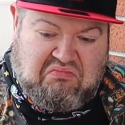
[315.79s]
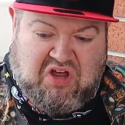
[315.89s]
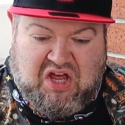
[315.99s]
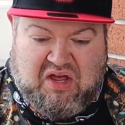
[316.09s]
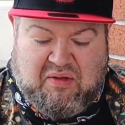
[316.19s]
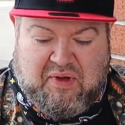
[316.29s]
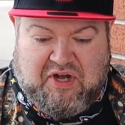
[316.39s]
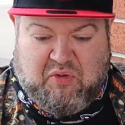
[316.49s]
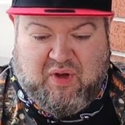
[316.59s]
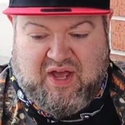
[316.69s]
uh,
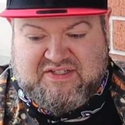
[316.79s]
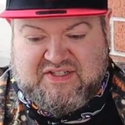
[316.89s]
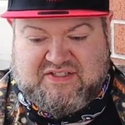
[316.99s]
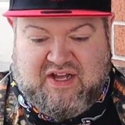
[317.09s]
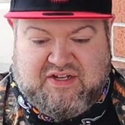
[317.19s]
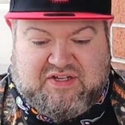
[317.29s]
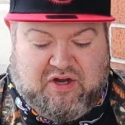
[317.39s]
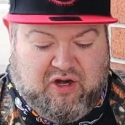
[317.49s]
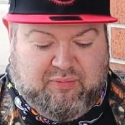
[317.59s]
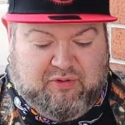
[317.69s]
money-wise, it's not
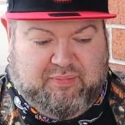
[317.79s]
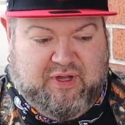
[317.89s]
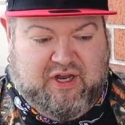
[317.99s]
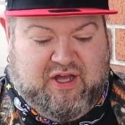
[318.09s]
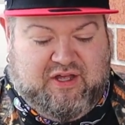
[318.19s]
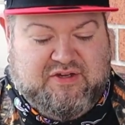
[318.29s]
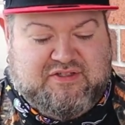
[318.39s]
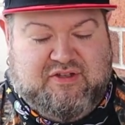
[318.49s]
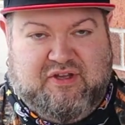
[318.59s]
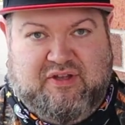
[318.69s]
terrible, but uh, here's
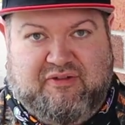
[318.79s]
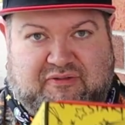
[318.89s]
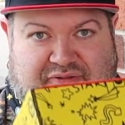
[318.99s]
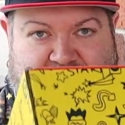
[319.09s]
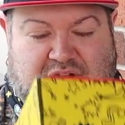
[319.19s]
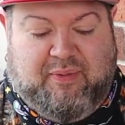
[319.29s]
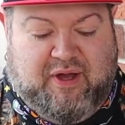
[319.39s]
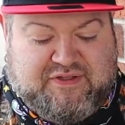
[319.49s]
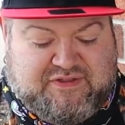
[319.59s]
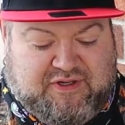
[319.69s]
the final box